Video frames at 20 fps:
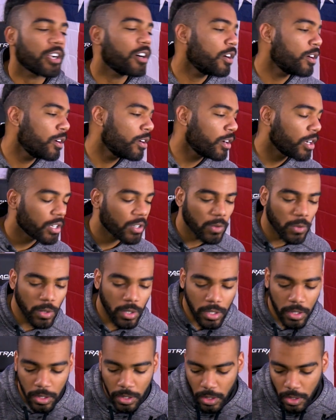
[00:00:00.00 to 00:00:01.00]
oh, I
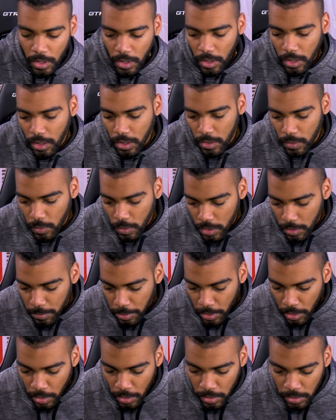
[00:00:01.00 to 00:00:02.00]
don't wanna
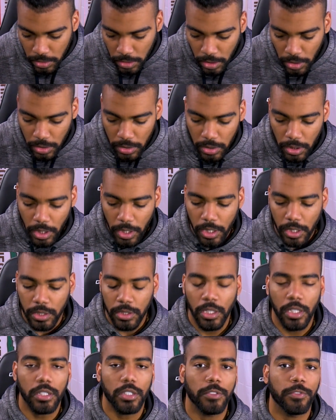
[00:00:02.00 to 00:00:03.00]
post, cause like, it's
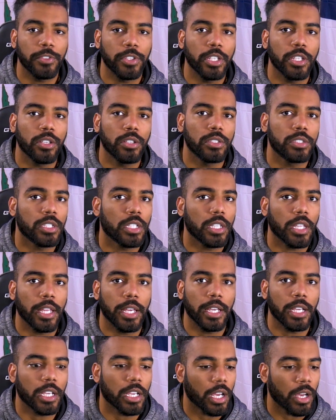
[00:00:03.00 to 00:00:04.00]
not the videos that
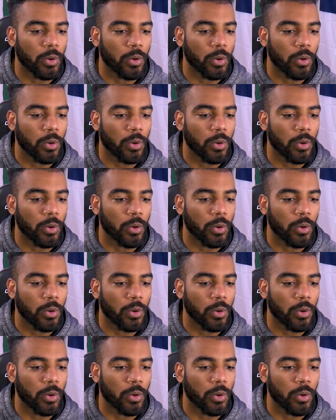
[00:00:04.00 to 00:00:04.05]
like,